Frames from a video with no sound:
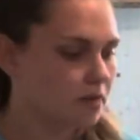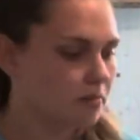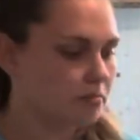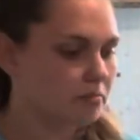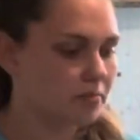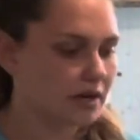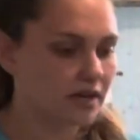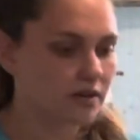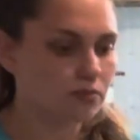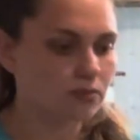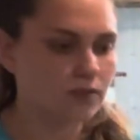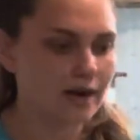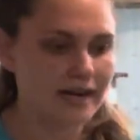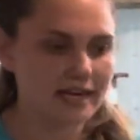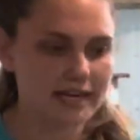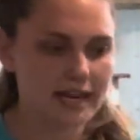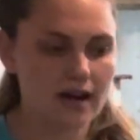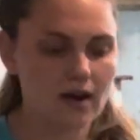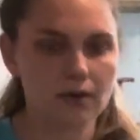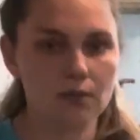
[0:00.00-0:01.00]
but right
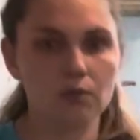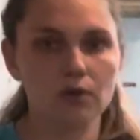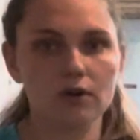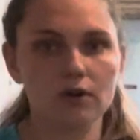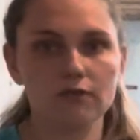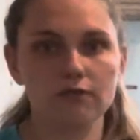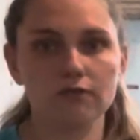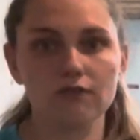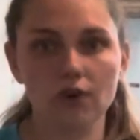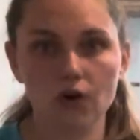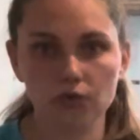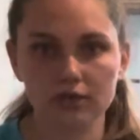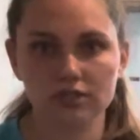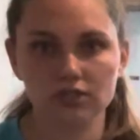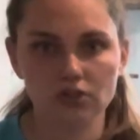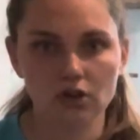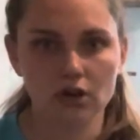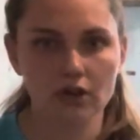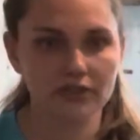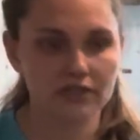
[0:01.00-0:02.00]
now I wanna
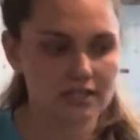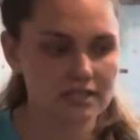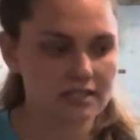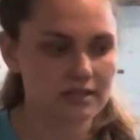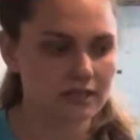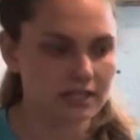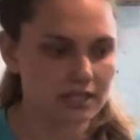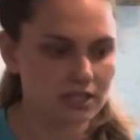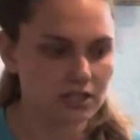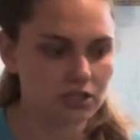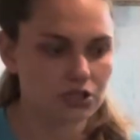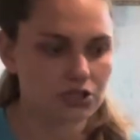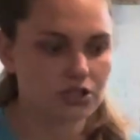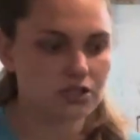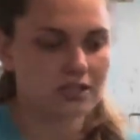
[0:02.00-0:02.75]
focus on this leash.